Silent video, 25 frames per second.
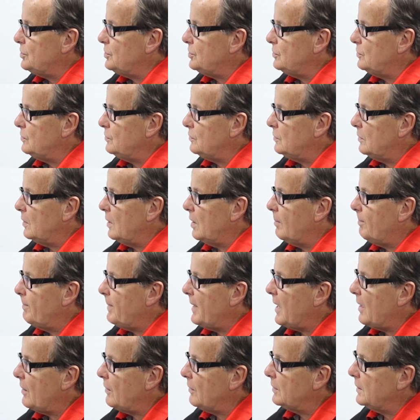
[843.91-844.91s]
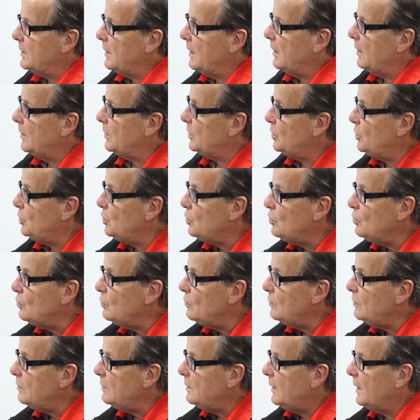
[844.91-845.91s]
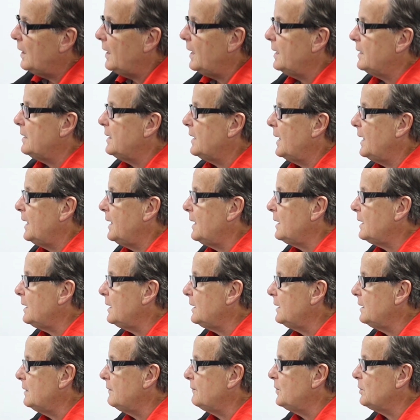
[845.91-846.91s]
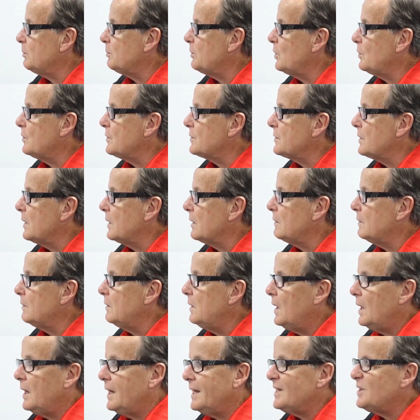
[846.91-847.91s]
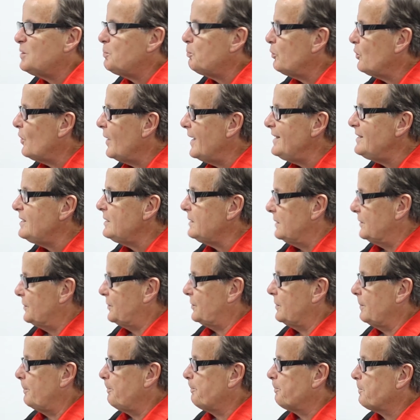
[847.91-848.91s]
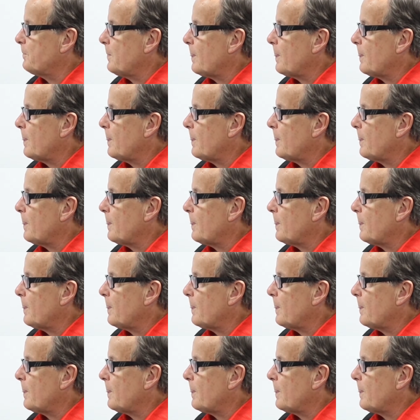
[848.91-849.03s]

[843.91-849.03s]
you about you and the handling of your motorcycle is priceless.